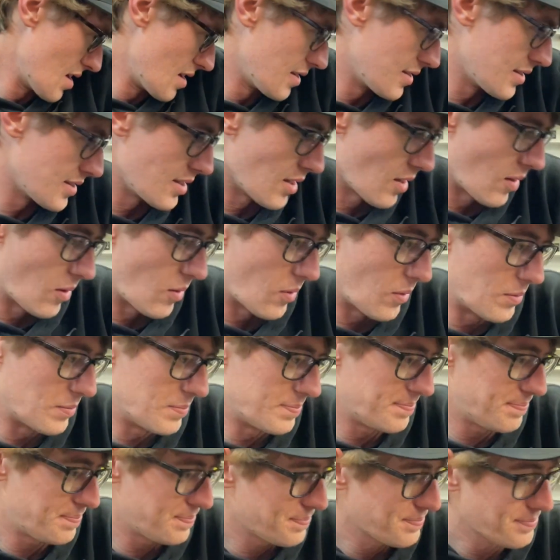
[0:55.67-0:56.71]
So
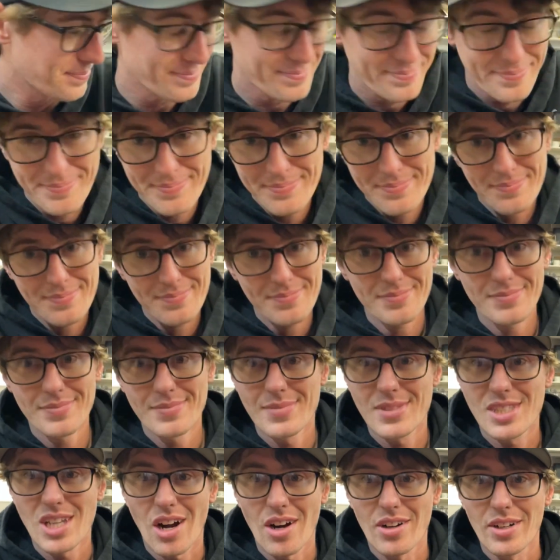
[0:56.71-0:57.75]

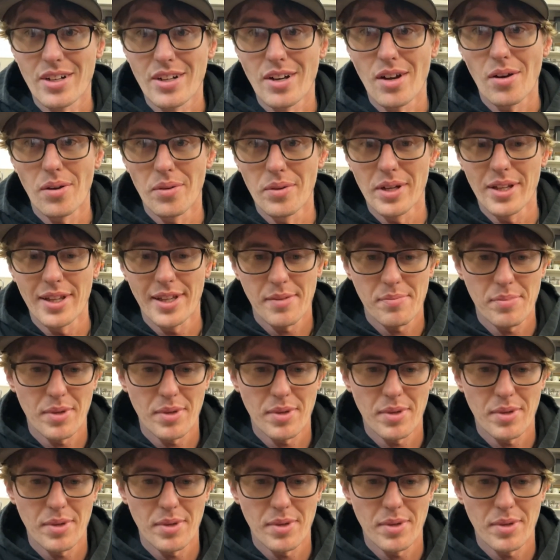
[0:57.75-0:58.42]
it's hard to know really,